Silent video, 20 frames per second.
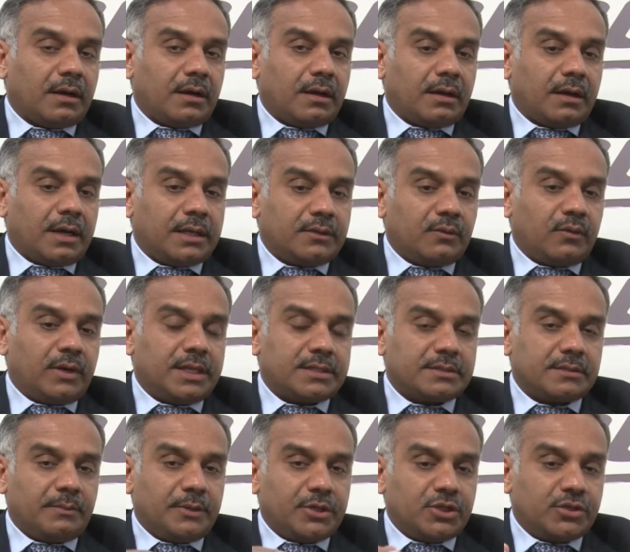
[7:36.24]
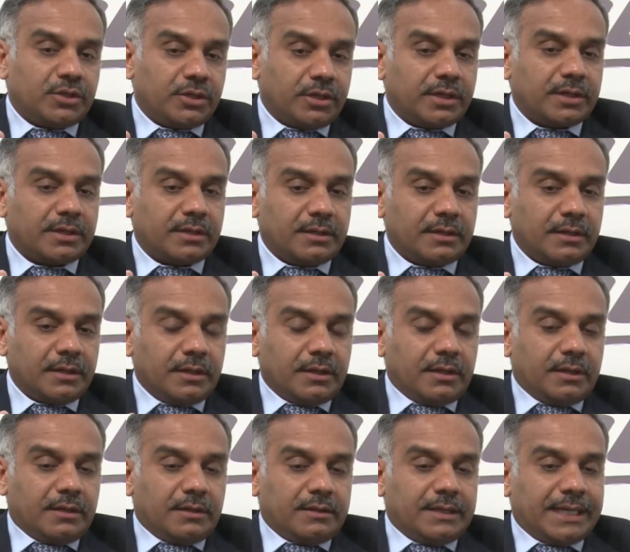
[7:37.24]
advanced or mature
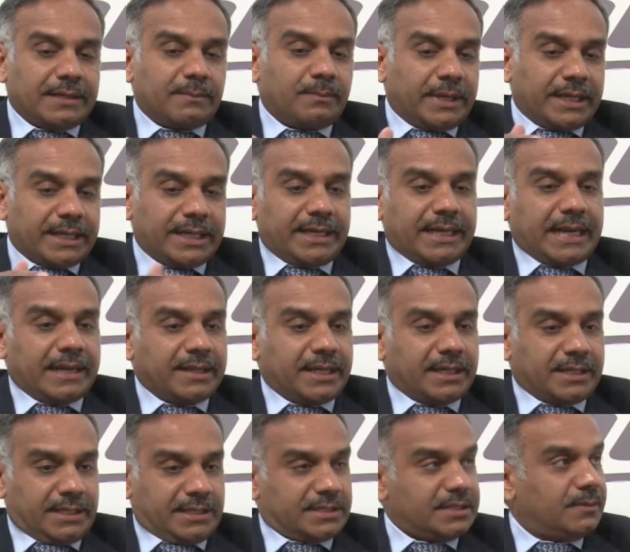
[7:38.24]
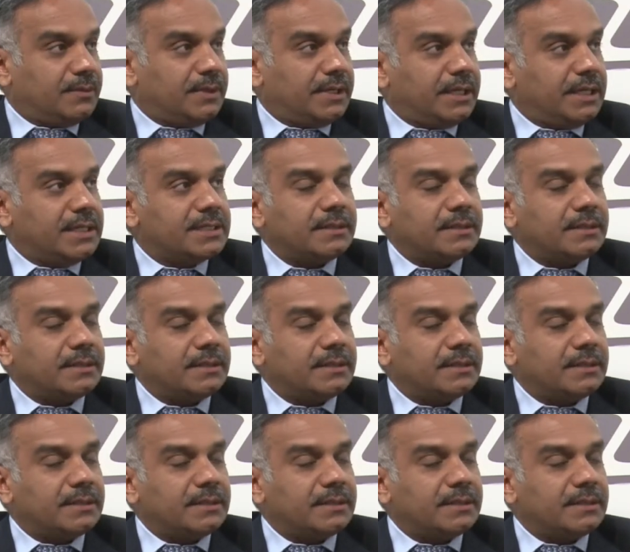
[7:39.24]
that market and that customer is,